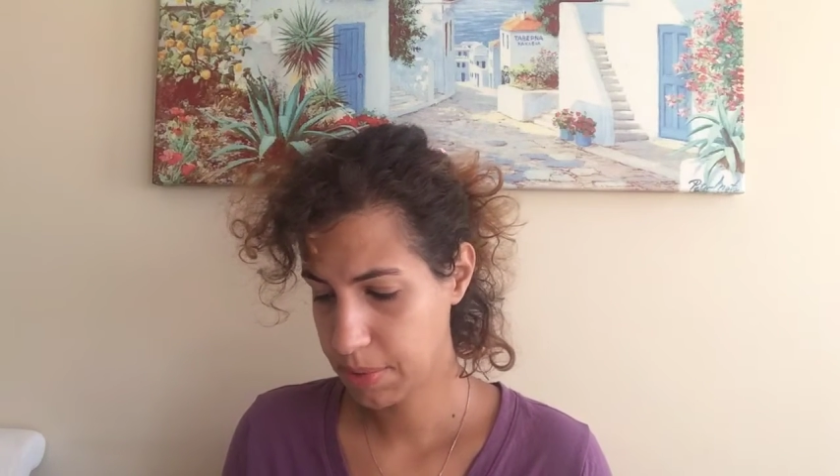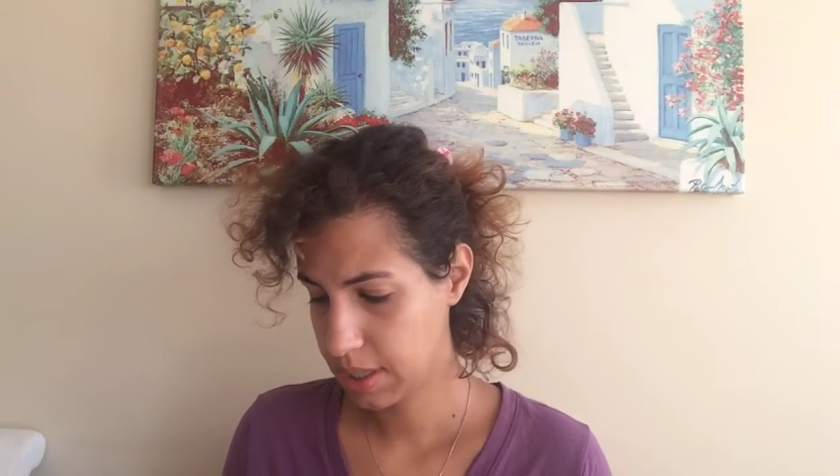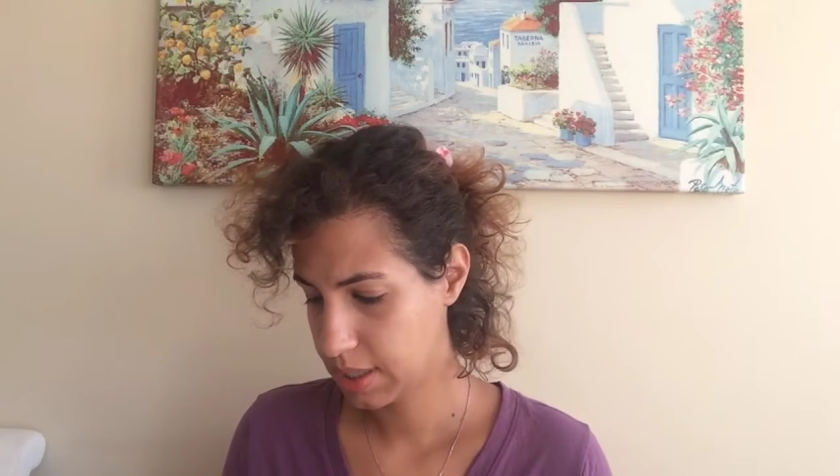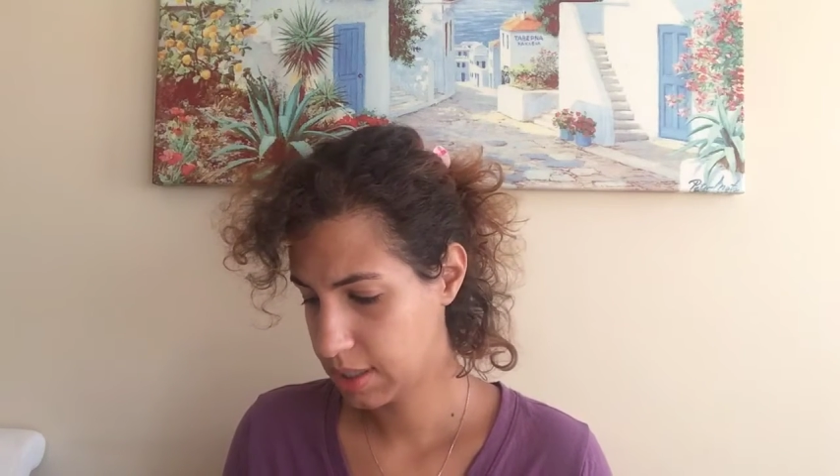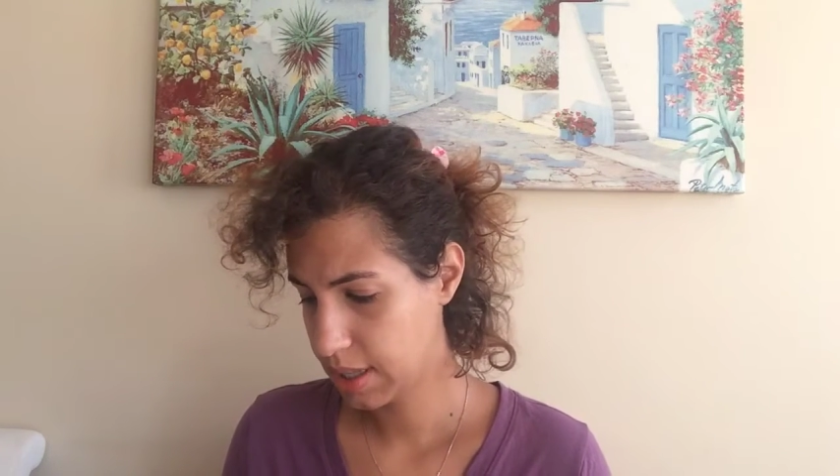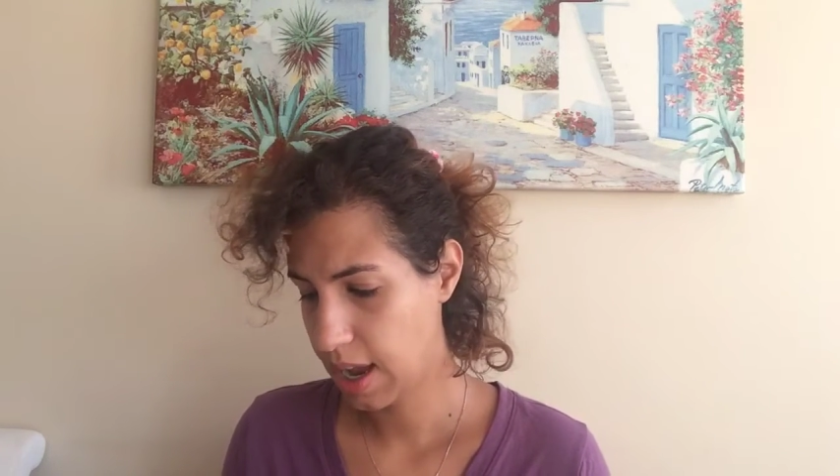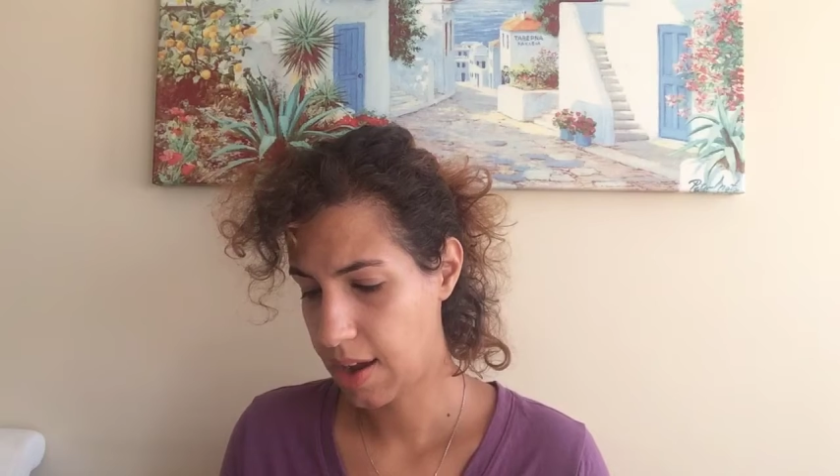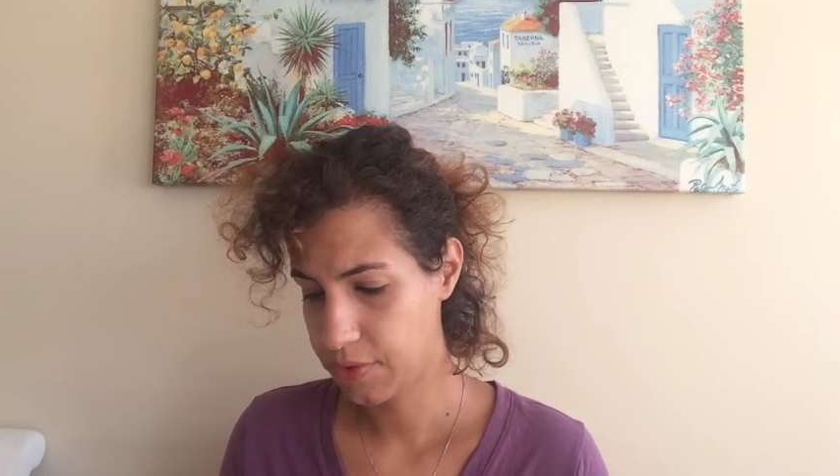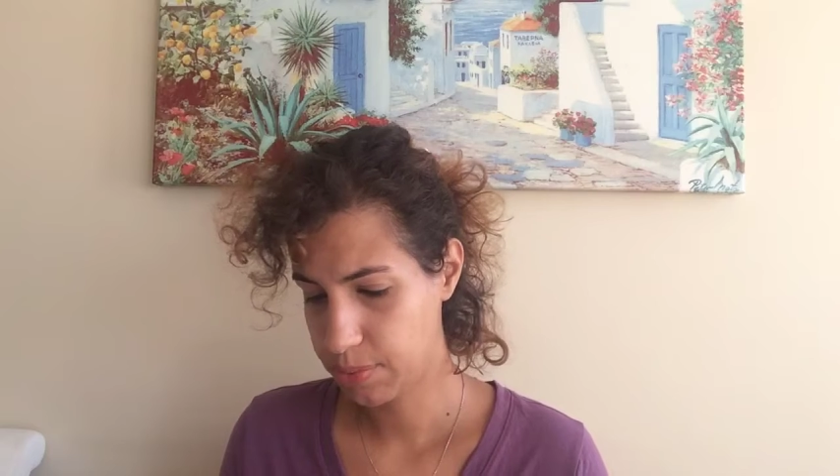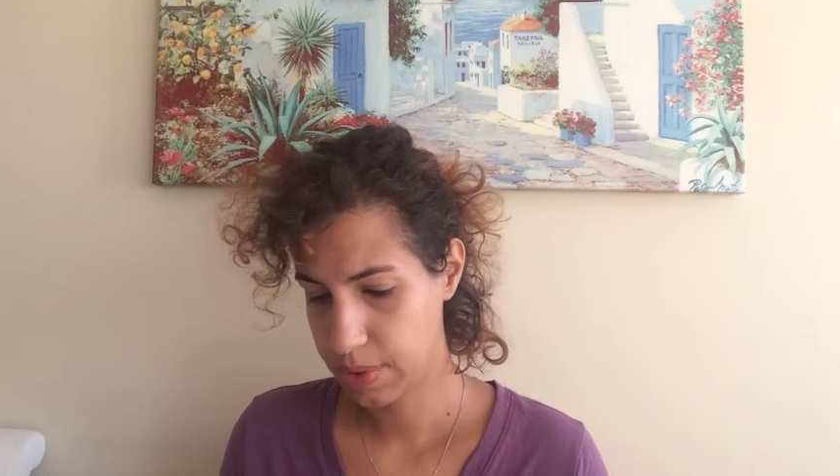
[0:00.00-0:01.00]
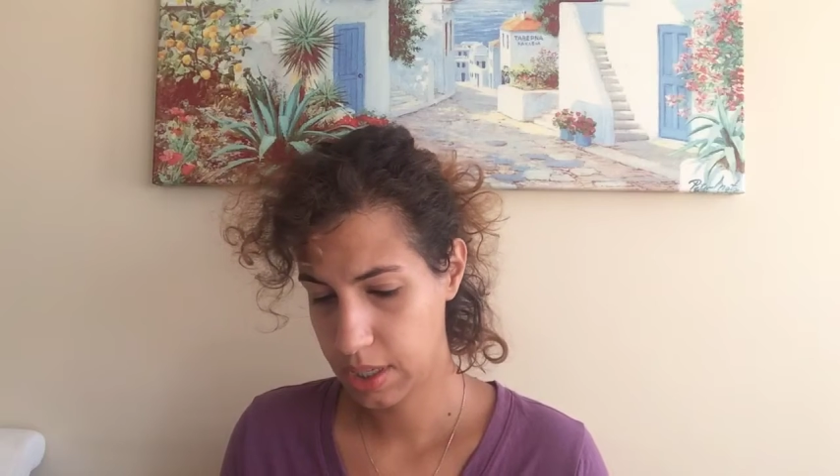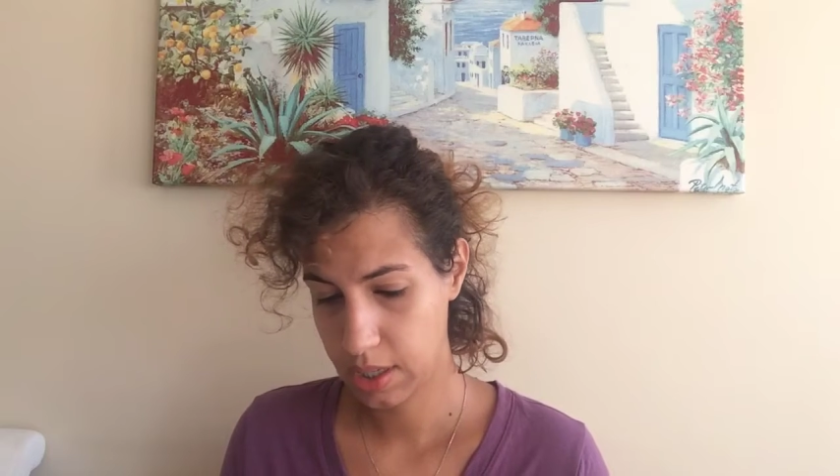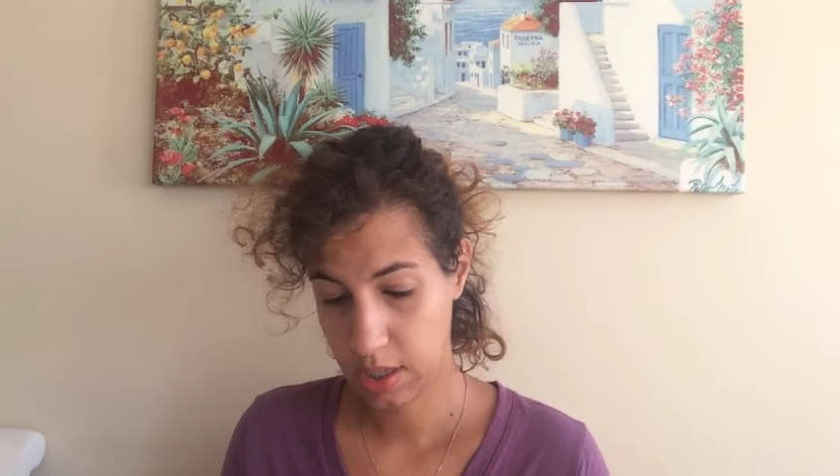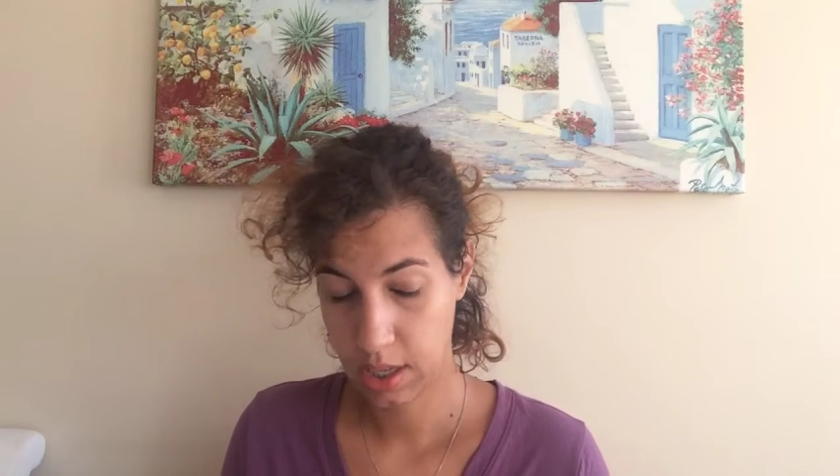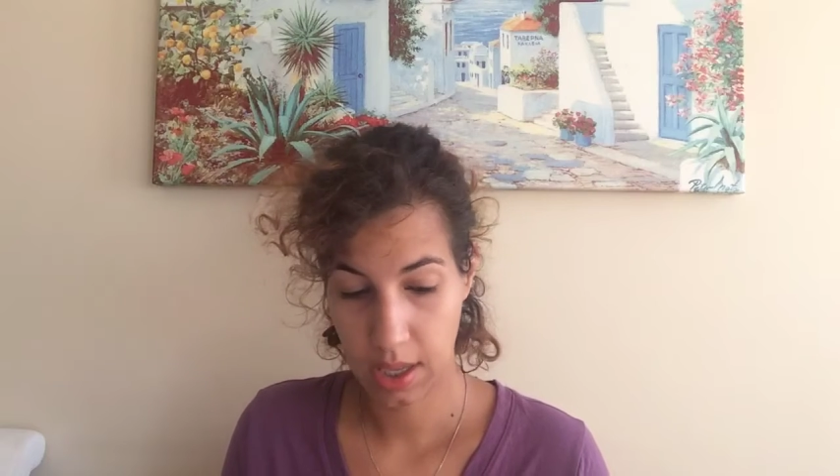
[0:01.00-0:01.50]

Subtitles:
but doesn't have to be.